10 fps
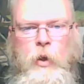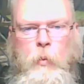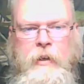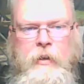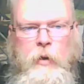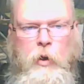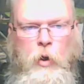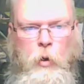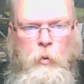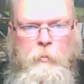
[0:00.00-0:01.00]
when to go
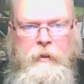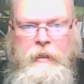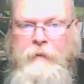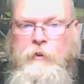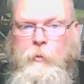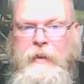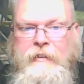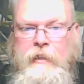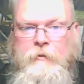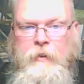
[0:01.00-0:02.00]
home and leave the
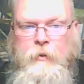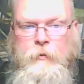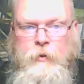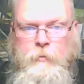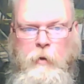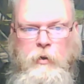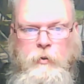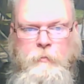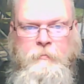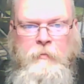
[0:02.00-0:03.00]
rest of the field for
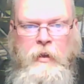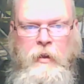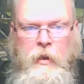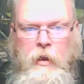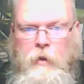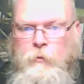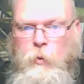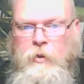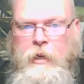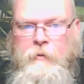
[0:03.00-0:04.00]
tomorrow. A
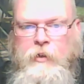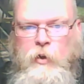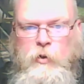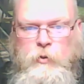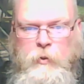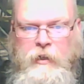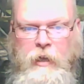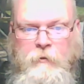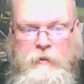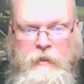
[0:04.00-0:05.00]
fool never knows when
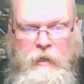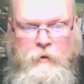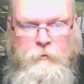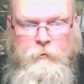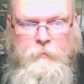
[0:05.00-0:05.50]
enough is enough.